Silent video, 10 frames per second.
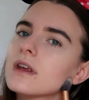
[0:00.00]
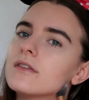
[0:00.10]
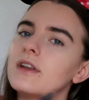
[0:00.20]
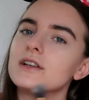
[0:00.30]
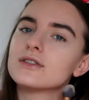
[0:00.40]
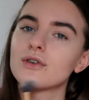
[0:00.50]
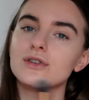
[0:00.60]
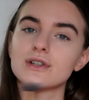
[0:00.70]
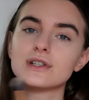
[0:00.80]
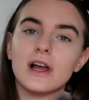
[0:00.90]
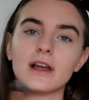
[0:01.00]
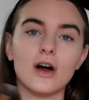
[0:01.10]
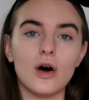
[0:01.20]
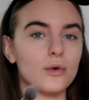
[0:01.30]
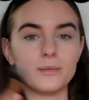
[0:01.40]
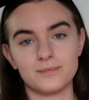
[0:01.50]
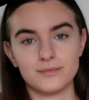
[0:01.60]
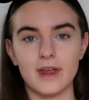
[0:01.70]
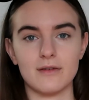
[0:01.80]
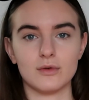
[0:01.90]
that it's not just, like, oh,
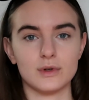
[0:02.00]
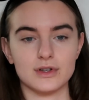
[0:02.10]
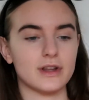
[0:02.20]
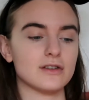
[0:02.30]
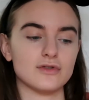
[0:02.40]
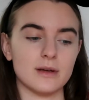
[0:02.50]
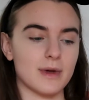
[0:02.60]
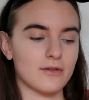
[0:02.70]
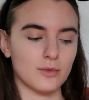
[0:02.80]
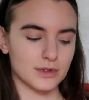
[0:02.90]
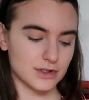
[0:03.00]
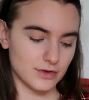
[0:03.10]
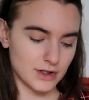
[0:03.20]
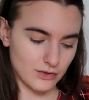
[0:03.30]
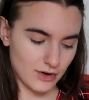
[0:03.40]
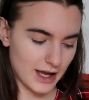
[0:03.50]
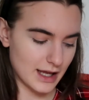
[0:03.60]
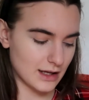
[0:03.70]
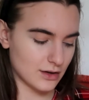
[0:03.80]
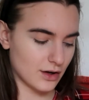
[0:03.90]
everyone's got their dream, everyone's doing
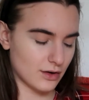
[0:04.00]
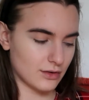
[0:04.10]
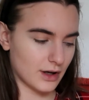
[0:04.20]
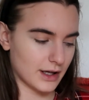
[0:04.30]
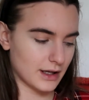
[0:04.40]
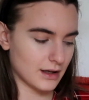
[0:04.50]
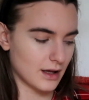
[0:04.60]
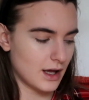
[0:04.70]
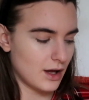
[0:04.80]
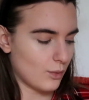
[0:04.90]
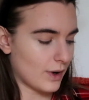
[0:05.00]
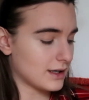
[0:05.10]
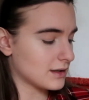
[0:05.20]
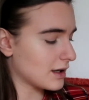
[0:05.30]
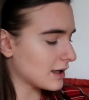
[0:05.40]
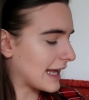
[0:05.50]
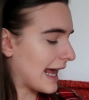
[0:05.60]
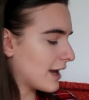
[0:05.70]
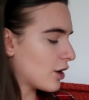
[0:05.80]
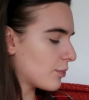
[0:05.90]
great, you know, like, when
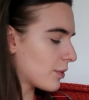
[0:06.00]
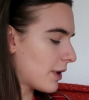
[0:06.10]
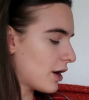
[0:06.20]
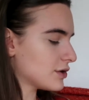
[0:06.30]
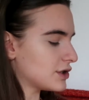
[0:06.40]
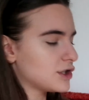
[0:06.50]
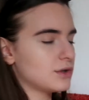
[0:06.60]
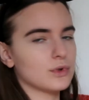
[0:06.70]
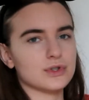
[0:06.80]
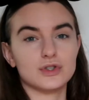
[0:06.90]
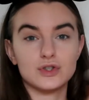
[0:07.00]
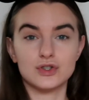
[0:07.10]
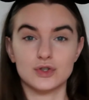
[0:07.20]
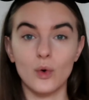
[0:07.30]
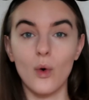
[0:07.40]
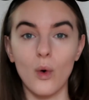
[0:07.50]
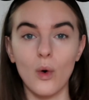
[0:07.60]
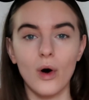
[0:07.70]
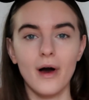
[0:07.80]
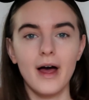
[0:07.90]
Kaeo proposed and she wasn't
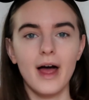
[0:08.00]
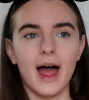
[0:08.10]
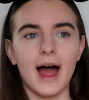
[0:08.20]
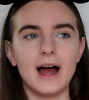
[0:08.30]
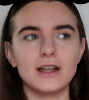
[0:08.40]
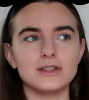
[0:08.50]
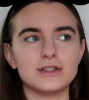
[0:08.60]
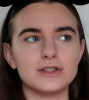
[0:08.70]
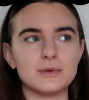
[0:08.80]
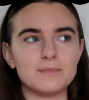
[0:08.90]
sure, and,